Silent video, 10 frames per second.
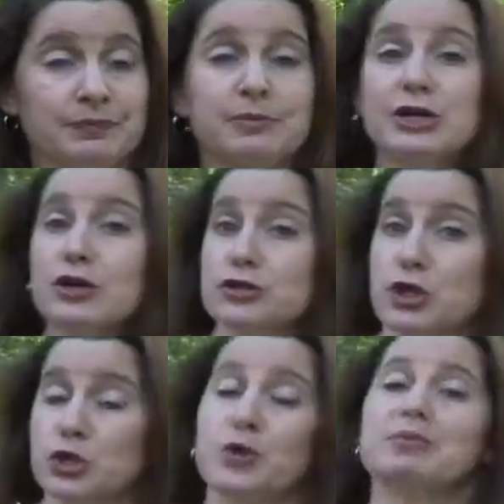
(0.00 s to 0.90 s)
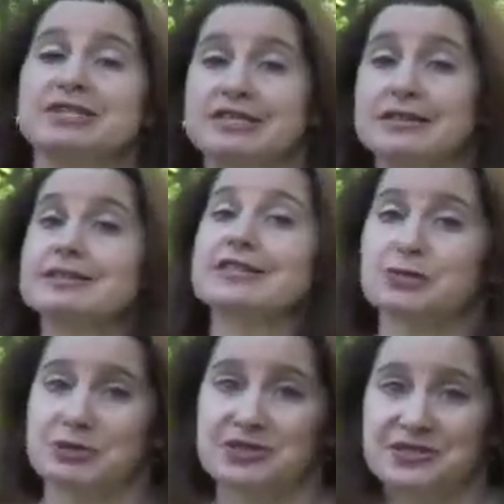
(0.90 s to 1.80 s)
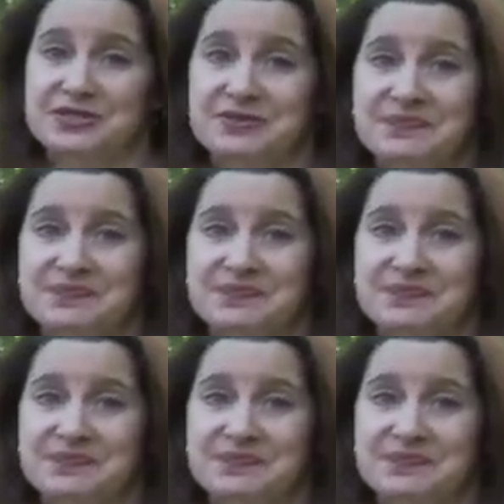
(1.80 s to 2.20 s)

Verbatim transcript: because your business is business.